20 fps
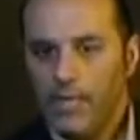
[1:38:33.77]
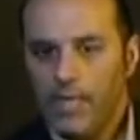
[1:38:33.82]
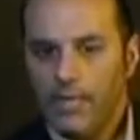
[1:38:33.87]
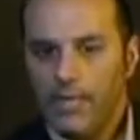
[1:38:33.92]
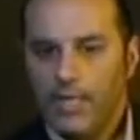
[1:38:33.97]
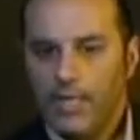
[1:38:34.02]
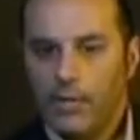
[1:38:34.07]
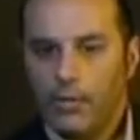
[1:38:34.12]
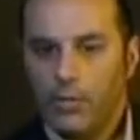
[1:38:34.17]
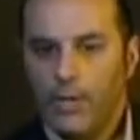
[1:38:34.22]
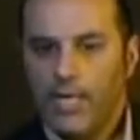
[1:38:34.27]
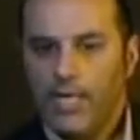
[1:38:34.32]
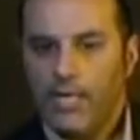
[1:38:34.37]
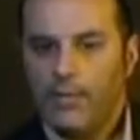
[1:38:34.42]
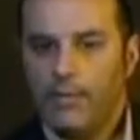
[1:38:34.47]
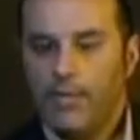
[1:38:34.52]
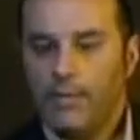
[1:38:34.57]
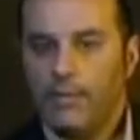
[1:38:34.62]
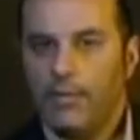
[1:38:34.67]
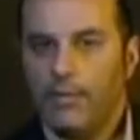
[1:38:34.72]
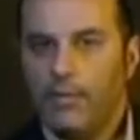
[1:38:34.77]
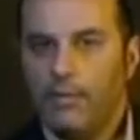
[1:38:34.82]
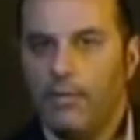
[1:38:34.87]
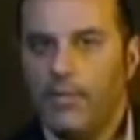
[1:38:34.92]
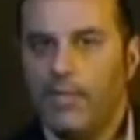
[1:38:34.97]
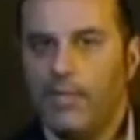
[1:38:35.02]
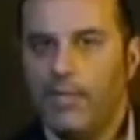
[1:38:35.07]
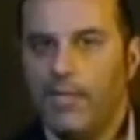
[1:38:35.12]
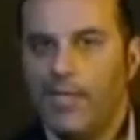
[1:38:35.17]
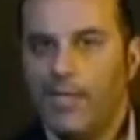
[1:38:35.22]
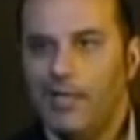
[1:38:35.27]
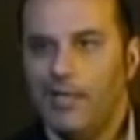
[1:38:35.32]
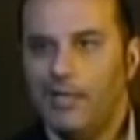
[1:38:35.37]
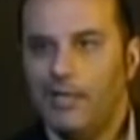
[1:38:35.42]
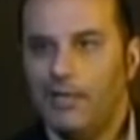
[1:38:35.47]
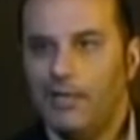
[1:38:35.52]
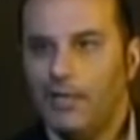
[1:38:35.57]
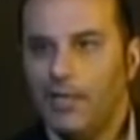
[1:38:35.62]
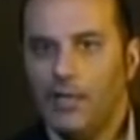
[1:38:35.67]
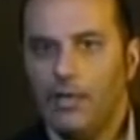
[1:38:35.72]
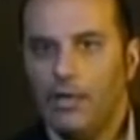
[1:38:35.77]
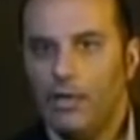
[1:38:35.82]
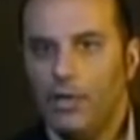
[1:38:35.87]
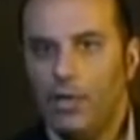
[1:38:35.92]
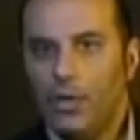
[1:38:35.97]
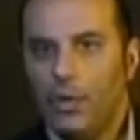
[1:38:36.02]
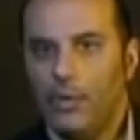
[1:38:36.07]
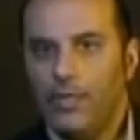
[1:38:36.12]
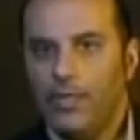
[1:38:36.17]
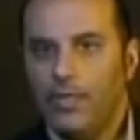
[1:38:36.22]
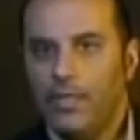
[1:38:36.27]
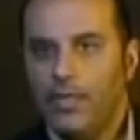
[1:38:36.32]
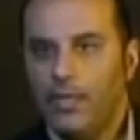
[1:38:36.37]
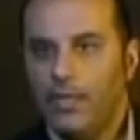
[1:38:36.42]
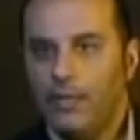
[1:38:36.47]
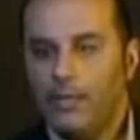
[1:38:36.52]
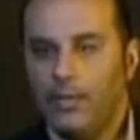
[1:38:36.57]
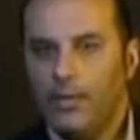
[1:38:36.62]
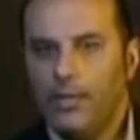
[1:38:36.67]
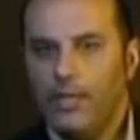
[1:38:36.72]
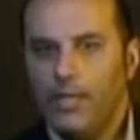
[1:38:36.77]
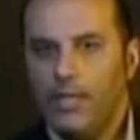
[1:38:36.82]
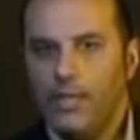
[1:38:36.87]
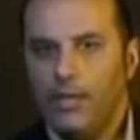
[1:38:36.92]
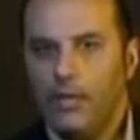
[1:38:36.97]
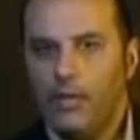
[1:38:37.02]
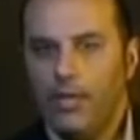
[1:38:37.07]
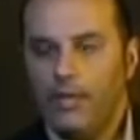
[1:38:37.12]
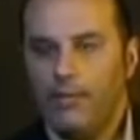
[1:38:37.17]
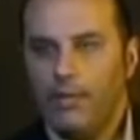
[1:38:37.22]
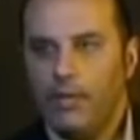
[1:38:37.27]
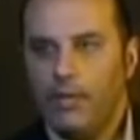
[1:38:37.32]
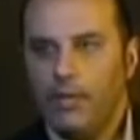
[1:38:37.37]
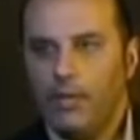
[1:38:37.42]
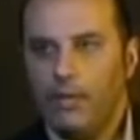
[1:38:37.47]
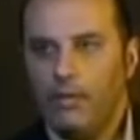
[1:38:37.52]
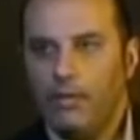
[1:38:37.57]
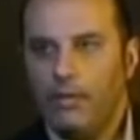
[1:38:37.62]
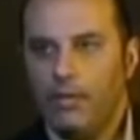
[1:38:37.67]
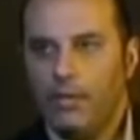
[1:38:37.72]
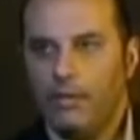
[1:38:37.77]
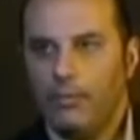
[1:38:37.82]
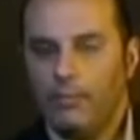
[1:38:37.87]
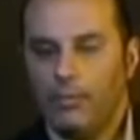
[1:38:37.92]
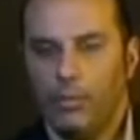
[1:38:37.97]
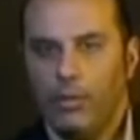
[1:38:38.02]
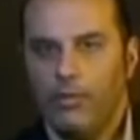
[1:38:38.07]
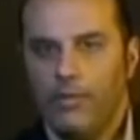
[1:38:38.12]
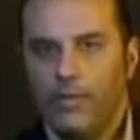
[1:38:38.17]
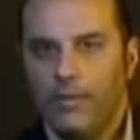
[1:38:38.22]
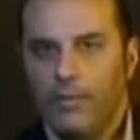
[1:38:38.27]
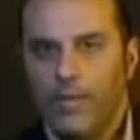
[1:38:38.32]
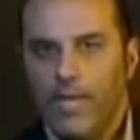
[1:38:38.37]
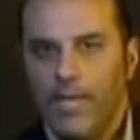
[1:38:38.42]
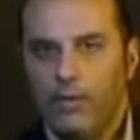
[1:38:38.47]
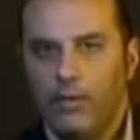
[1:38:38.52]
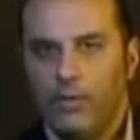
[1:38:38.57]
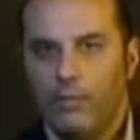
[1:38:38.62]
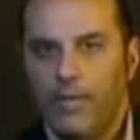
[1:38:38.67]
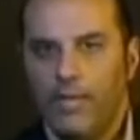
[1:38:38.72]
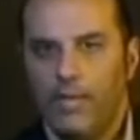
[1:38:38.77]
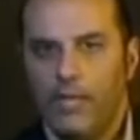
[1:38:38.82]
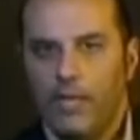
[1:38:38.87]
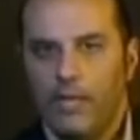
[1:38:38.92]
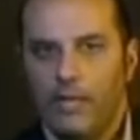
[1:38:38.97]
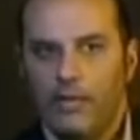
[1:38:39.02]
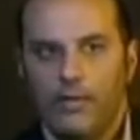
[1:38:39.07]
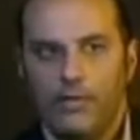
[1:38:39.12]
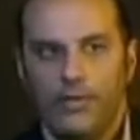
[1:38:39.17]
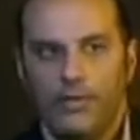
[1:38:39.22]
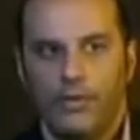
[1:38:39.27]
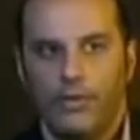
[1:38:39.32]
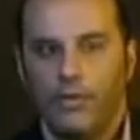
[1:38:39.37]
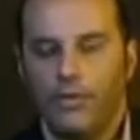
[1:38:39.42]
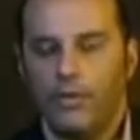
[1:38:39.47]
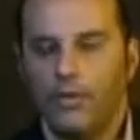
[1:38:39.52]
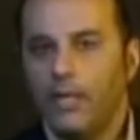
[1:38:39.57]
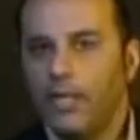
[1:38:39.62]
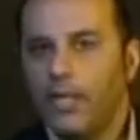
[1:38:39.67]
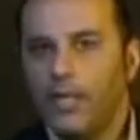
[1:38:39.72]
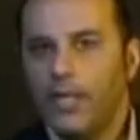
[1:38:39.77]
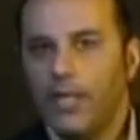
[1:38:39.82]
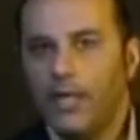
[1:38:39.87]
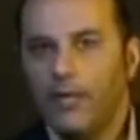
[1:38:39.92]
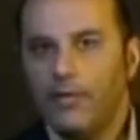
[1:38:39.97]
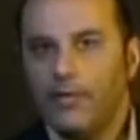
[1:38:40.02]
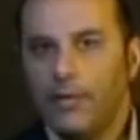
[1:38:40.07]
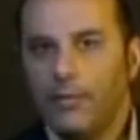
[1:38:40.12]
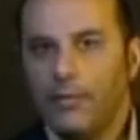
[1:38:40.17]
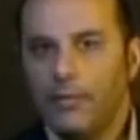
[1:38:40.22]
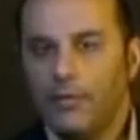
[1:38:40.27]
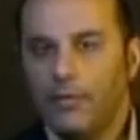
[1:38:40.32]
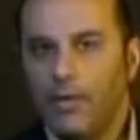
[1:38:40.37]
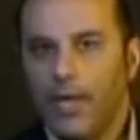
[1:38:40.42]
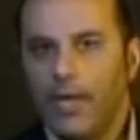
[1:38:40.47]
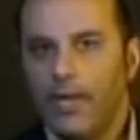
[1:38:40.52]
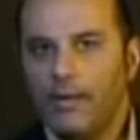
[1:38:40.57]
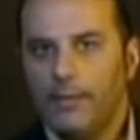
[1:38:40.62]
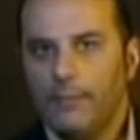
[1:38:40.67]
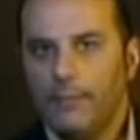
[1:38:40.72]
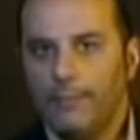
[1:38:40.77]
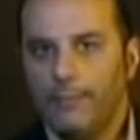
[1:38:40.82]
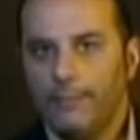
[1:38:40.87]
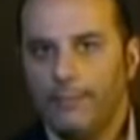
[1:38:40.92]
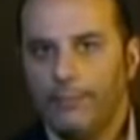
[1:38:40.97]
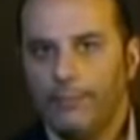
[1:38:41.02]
And that is why, even up to the Middle Ages, you always hear about the hero having to go and prove his manhood by knocking on the door of some dragon